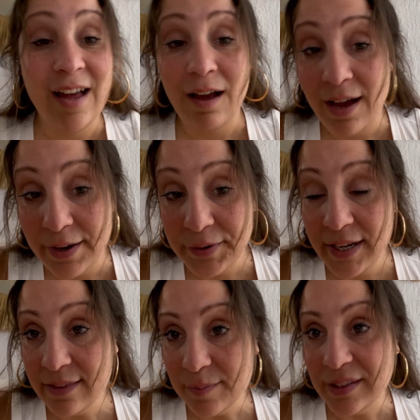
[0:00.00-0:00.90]
I don't
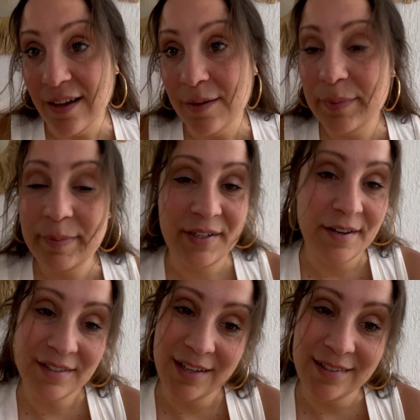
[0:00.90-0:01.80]
eat them a lot, but my
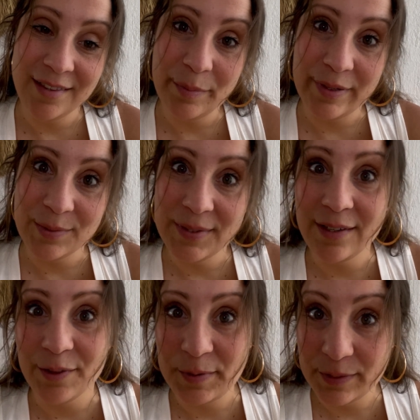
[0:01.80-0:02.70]
daughter says that the best ones
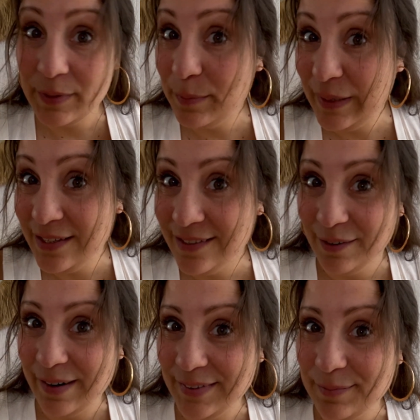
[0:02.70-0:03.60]
are the ones with the bees
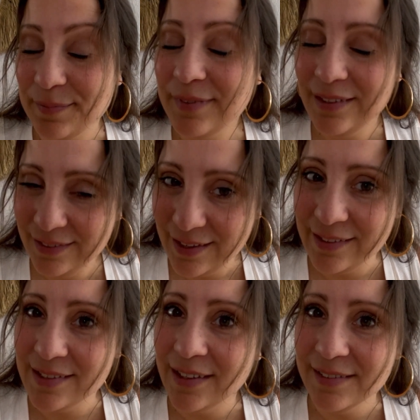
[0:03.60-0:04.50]
around them that
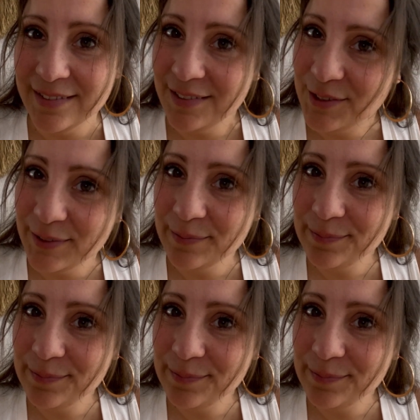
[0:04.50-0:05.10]
they sell in Centro.